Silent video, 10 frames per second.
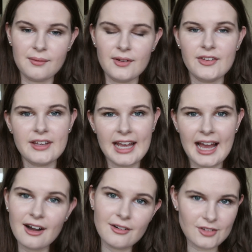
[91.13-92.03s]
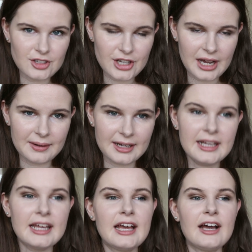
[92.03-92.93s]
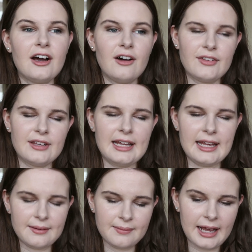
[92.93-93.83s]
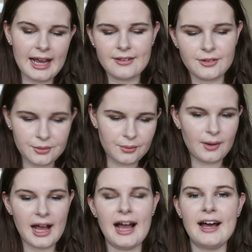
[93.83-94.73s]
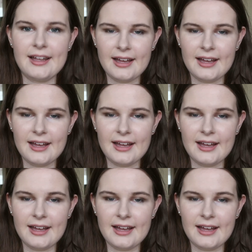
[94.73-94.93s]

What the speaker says: Once I get out of the shower, obviously, my hair's all wet.